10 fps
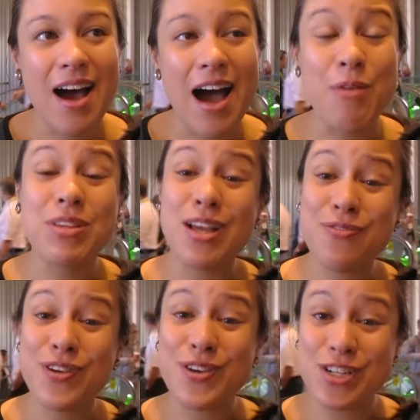I would love
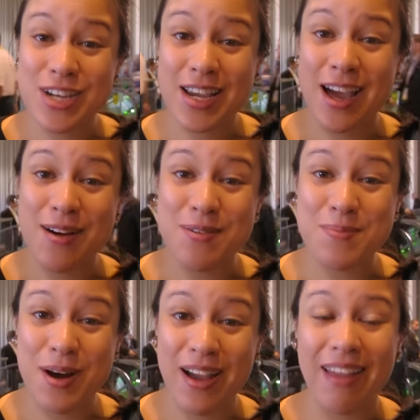for you to check out
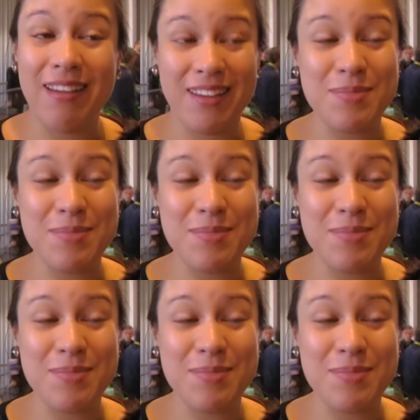my,